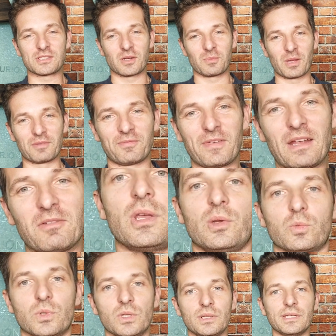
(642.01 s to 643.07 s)
my favorite.
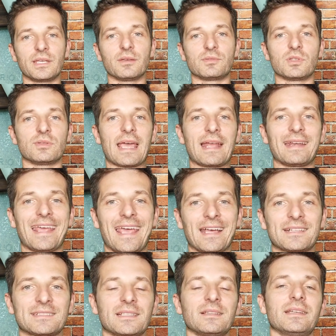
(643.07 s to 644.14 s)
Really gives you that
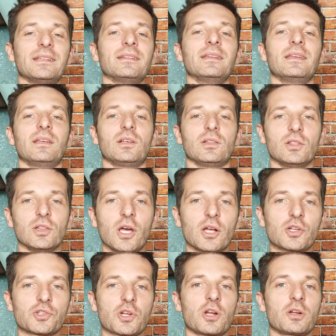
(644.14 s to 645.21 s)
excellent
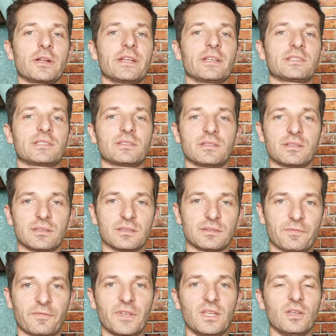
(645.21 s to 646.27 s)
luxurious
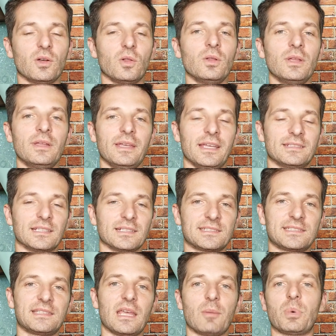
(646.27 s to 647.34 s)
feel. It's a
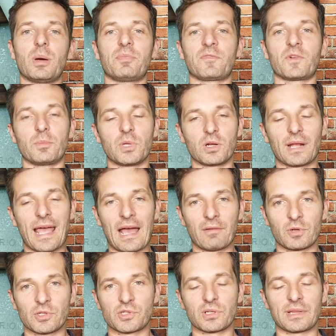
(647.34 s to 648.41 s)
step up from your
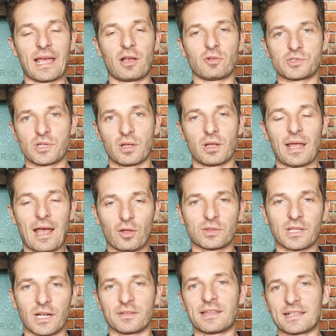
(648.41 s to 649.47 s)
average lounge out
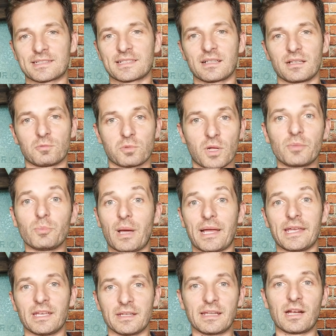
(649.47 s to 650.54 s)
there that's run
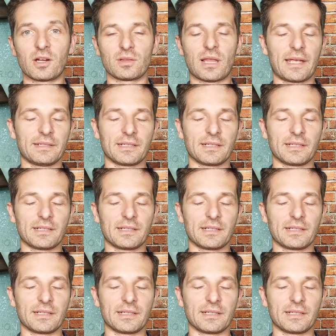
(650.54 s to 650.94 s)
by an airline